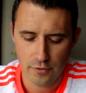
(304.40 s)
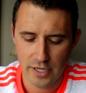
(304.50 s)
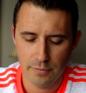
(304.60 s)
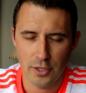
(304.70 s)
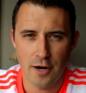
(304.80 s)

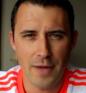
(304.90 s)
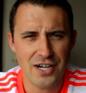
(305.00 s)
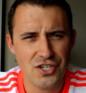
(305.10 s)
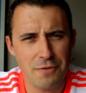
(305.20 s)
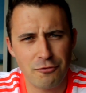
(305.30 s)
rated player. I'm
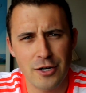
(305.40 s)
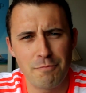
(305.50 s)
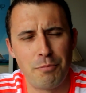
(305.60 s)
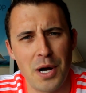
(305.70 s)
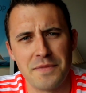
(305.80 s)
actually pretty
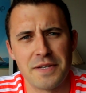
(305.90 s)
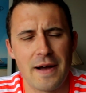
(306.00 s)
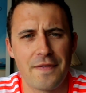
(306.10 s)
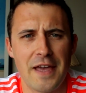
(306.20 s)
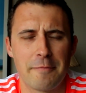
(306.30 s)
bummed
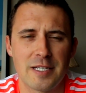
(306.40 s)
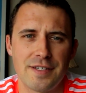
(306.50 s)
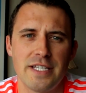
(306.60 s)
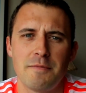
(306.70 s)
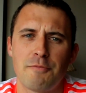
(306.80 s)
about that
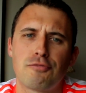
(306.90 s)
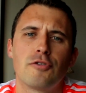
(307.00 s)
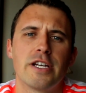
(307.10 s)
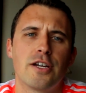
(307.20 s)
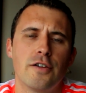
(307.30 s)
because he's been
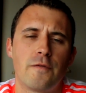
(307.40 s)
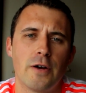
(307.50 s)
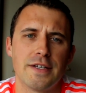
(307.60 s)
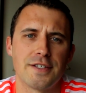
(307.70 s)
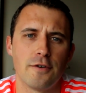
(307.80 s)
pretty good
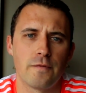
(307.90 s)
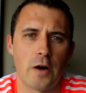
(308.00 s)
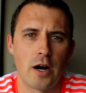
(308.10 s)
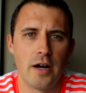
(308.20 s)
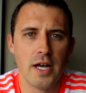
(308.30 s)
for us so
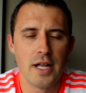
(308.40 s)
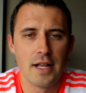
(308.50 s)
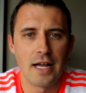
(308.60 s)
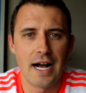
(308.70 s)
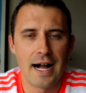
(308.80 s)
far.
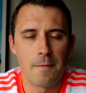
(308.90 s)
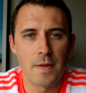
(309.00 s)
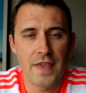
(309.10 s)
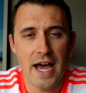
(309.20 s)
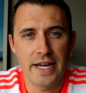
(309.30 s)

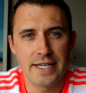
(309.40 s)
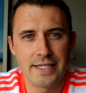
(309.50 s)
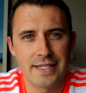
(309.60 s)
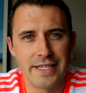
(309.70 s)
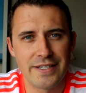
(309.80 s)
But that
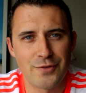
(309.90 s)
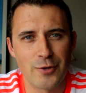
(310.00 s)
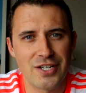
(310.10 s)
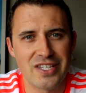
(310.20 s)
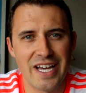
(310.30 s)
is the
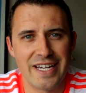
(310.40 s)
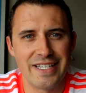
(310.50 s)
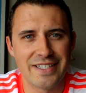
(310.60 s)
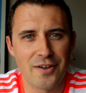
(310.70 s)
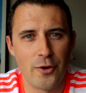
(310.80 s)
switch that
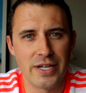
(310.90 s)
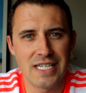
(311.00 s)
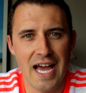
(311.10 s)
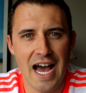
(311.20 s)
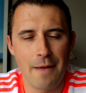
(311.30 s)
is going
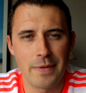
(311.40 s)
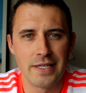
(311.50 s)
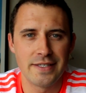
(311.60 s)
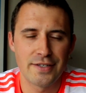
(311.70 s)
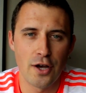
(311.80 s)
to
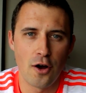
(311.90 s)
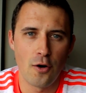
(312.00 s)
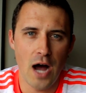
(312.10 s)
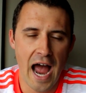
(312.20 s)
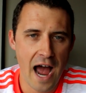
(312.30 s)
happen.
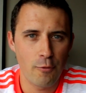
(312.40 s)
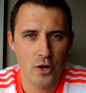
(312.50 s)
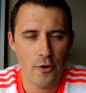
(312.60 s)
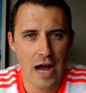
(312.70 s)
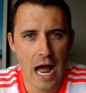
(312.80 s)
So I
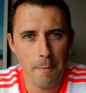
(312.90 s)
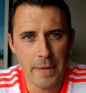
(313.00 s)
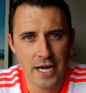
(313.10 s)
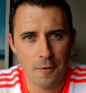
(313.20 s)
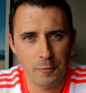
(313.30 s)
will go out,
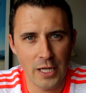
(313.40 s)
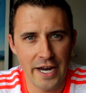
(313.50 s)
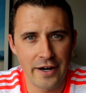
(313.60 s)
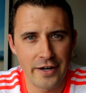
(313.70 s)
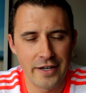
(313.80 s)
pick a
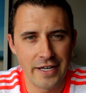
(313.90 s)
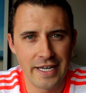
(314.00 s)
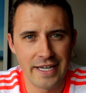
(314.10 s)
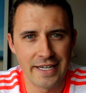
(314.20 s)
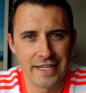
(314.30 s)
player,
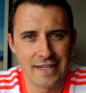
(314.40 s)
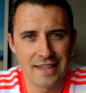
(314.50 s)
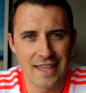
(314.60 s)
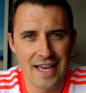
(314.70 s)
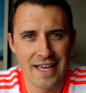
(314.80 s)

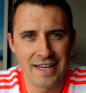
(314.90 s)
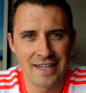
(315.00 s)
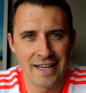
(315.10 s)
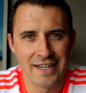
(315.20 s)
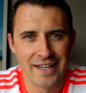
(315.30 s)
and
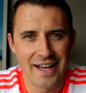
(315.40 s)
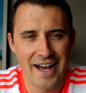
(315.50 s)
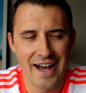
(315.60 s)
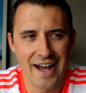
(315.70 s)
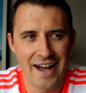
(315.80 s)
then
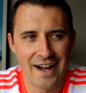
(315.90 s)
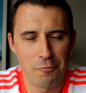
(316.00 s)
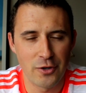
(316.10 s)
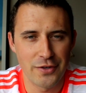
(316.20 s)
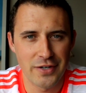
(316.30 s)

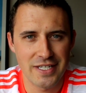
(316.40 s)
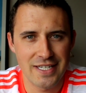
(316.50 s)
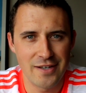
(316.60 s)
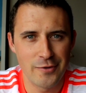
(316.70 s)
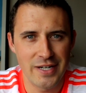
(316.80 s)
well, you'll get to
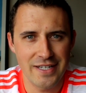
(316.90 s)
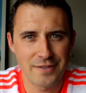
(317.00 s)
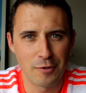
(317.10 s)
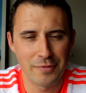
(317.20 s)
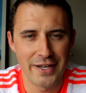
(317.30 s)
see who it
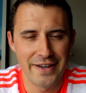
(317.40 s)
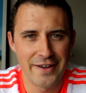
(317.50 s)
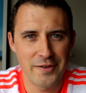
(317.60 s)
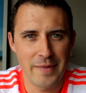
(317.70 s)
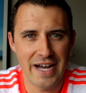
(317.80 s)
is, and we'll play
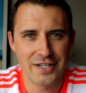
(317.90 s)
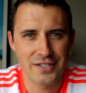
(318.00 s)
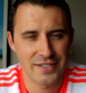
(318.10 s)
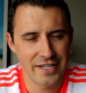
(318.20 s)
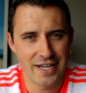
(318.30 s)
another
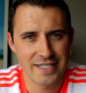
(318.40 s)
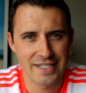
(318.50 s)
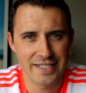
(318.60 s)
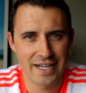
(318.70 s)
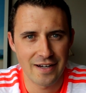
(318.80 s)
match. See you guys
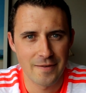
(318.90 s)
in a sec.